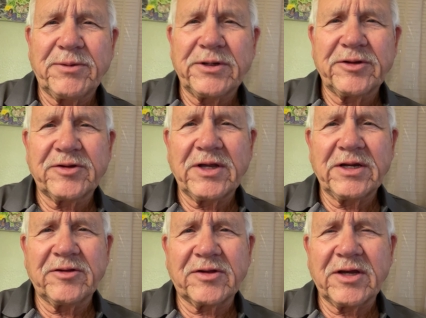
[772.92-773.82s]
People, it's
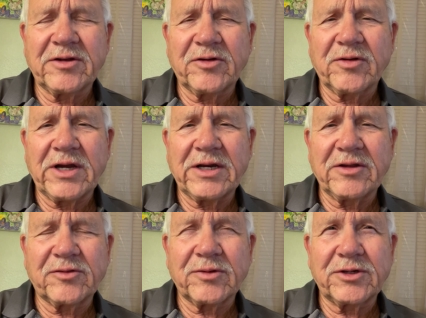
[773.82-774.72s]
not as cut and
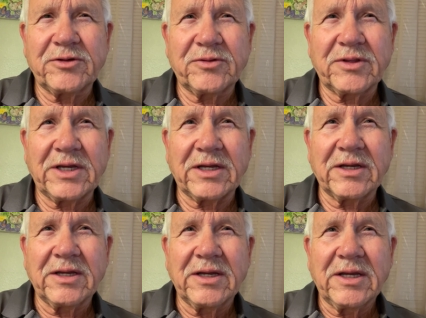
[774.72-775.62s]
dried as what you
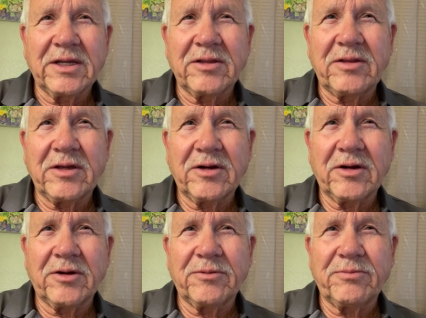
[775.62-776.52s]
think.
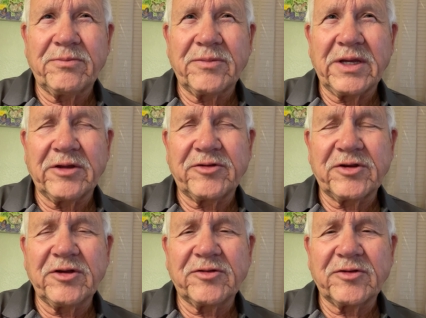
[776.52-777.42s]
There,
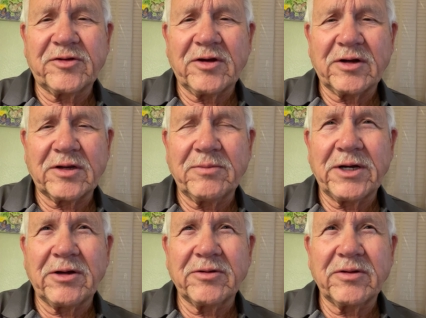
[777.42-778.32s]
as Jesus talked
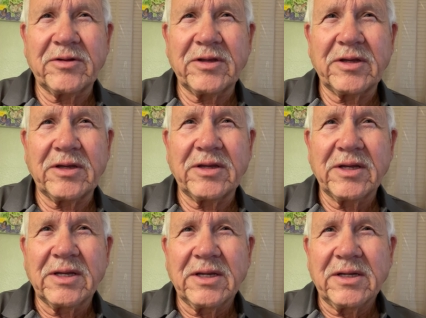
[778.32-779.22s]
about
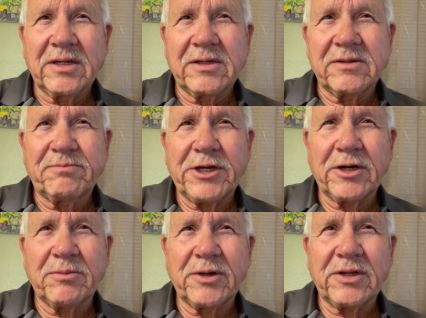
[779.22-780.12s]
the
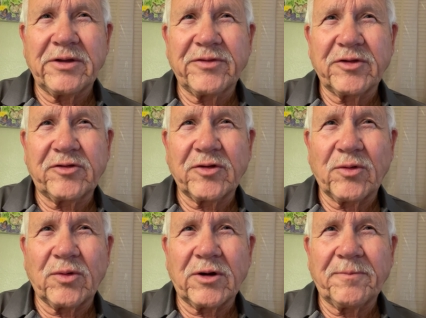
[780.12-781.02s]
parable of the
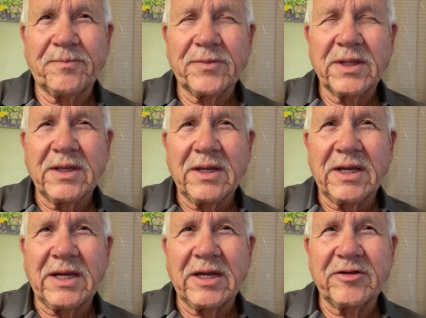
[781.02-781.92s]
sower,
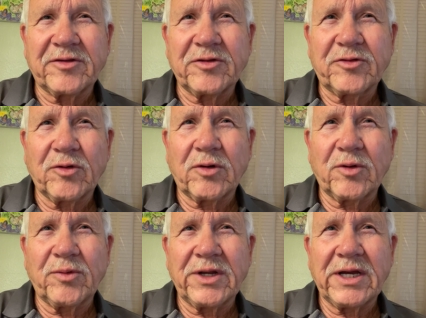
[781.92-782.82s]
as the
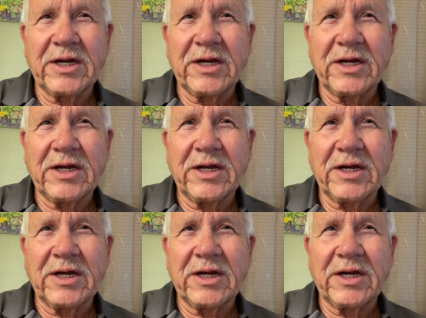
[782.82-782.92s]
sower